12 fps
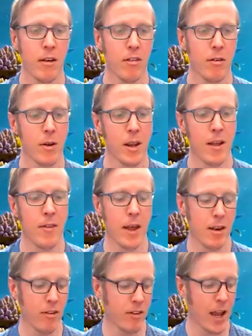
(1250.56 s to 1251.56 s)
So again, that
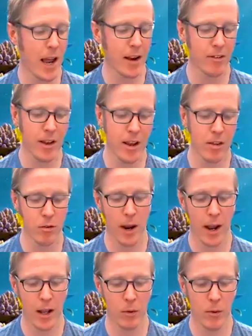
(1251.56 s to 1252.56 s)
is tax day through
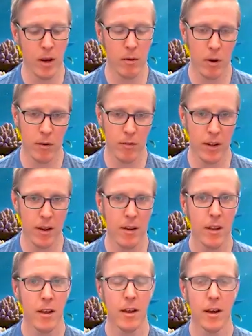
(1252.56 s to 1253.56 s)
Halloween, roughly,
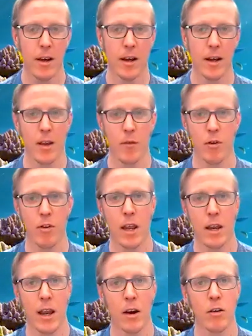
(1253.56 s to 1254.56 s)
uh, give or take a
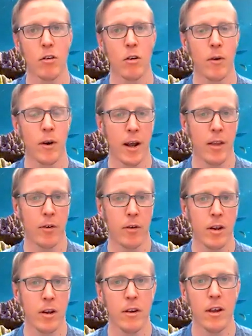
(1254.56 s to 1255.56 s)
day or two on either
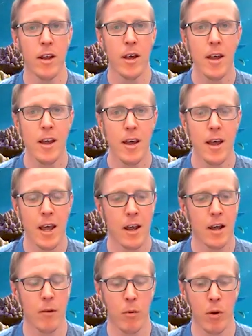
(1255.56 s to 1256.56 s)
end. And
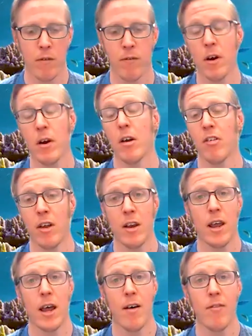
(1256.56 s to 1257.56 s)
uh, we are very excited
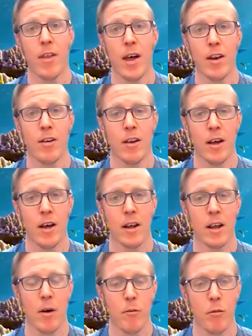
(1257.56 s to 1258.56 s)
to have that uh,
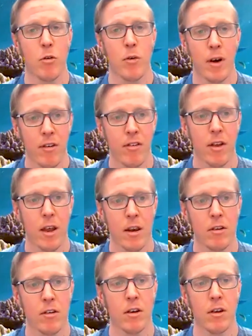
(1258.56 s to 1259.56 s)
come to us
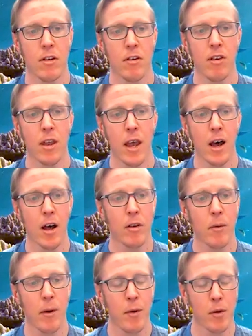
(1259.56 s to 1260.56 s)
and to see how the
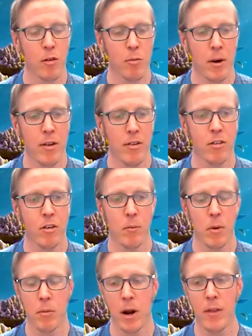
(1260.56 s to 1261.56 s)
public responds to it.
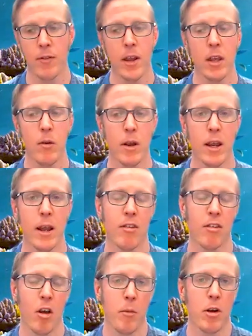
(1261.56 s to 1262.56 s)
But Brad, thank you again
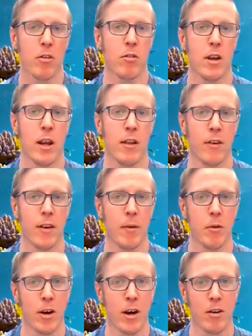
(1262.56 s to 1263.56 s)
so much for taking the time to
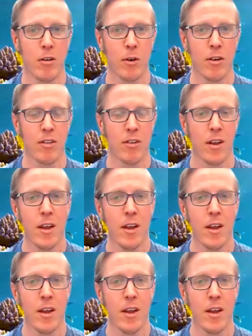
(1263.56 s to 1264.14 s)
talk to us